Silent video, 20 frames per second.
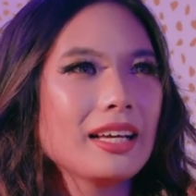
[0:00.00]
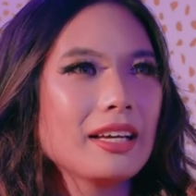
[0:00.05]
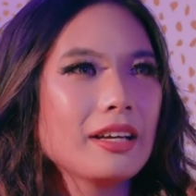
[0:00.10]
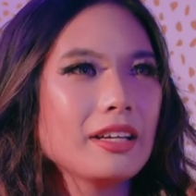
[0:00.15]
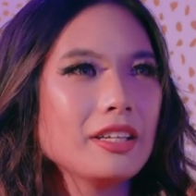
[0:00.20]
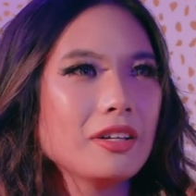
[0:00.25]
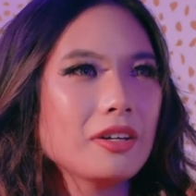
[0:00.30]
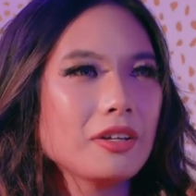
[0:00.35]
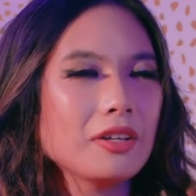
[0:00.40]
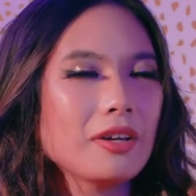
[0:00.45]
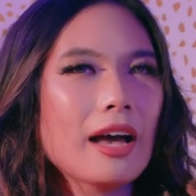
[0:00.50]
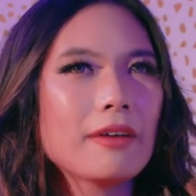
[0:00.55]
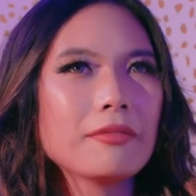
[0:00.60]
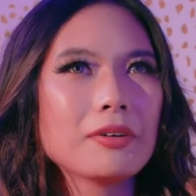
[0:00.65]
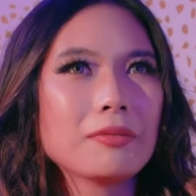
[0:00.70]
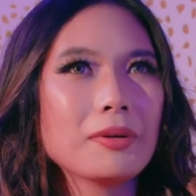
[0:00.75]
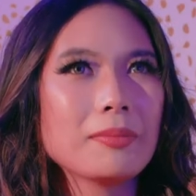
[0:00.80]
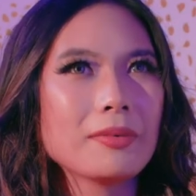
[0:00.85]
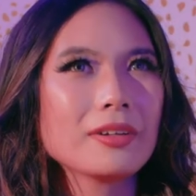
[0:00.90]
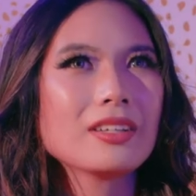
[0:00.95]
you have a
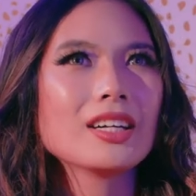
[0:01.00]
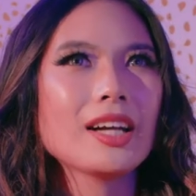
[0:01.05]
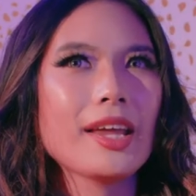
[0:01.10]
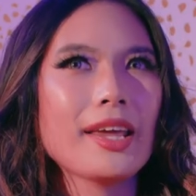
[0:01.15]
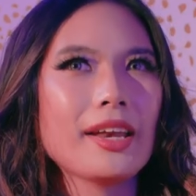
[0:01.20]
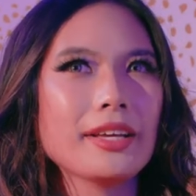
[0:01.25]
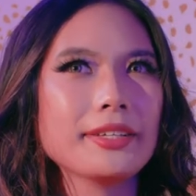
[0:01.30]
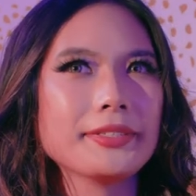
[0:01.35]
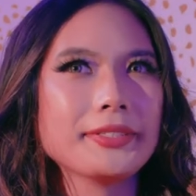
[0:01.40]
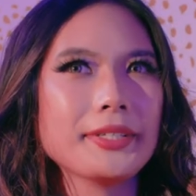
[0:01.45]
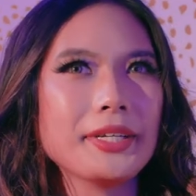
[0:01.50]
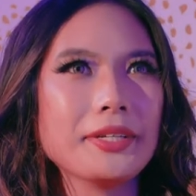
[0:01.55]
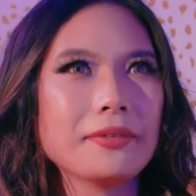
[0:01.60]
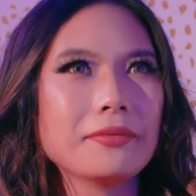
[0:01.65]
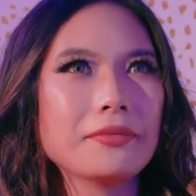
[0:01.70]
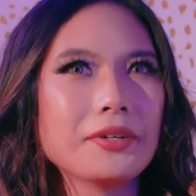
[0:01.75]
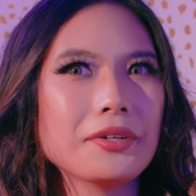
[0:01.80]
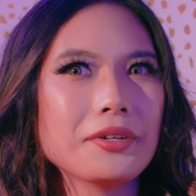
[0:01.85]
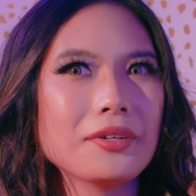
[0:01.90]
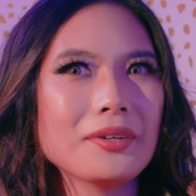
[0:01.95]
room of creatives in a
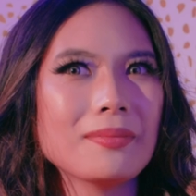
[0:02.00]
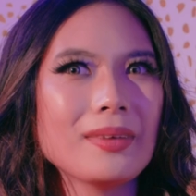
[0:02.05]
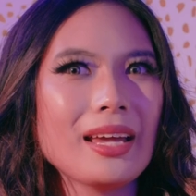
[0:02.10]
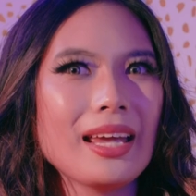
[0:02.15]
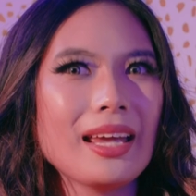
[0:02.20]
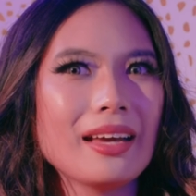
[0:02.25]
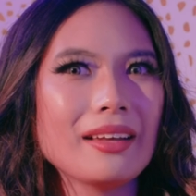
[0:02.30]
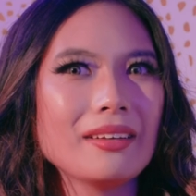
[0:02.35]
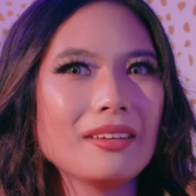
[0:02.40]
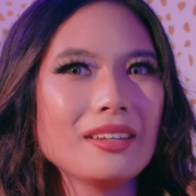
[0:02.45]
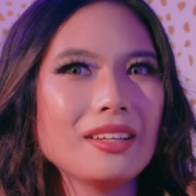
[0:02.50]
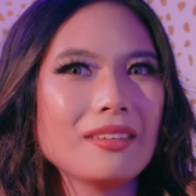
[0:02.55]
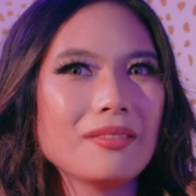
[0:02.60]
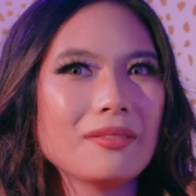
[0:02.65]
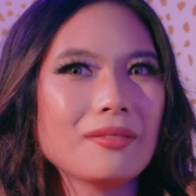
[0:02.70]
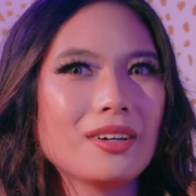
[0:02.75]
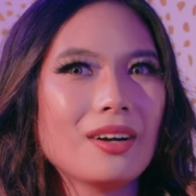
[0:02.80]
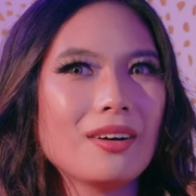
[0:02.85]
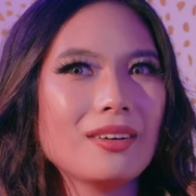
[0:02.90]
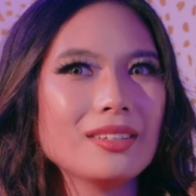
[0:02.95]
room and
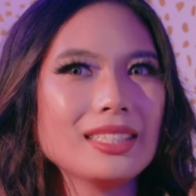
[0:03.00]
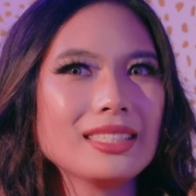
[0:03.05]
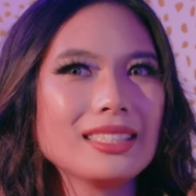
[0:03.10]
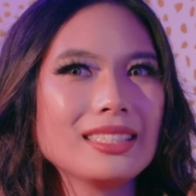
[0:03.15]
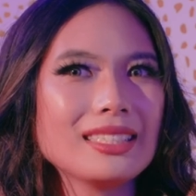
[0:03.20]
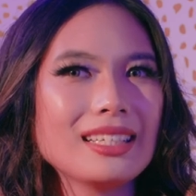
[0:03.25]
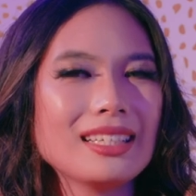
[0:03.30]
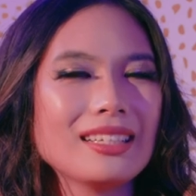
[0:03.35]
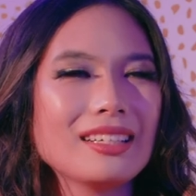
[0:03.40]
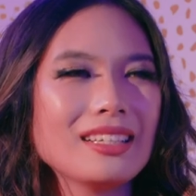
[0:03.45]
we're all just